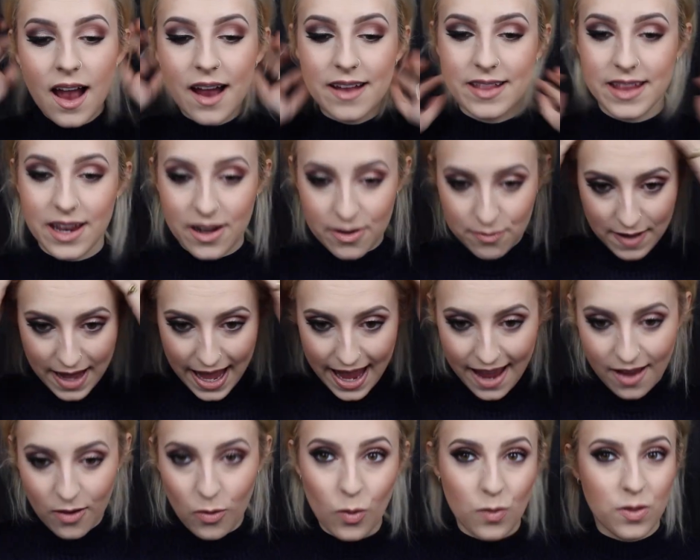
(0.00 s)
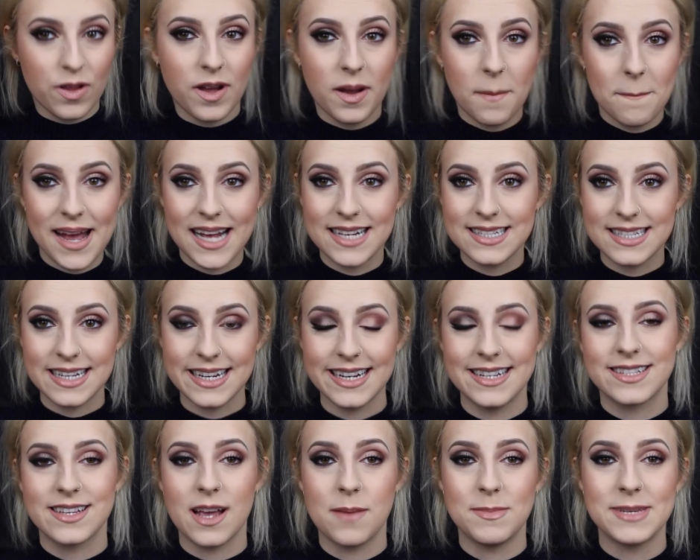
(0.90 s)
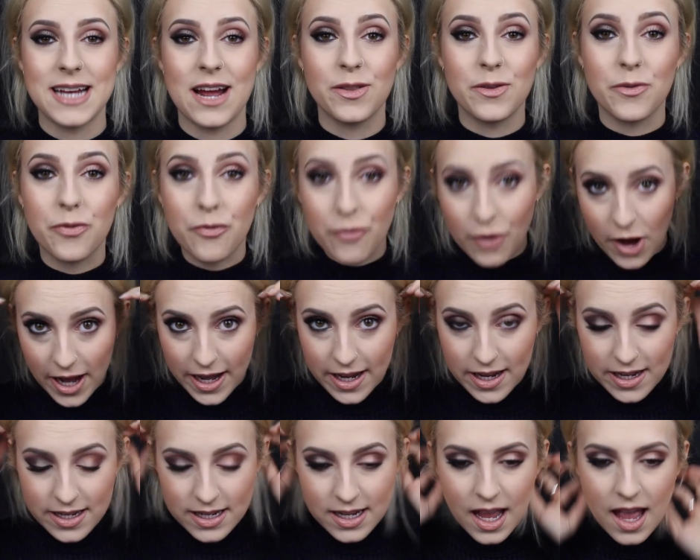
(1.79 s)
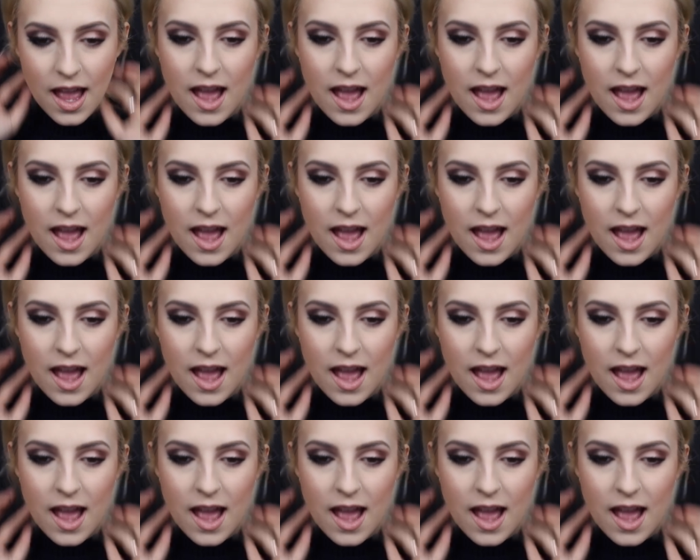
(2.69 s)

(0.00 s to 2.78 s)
and then I've let all the messiness come down at the front.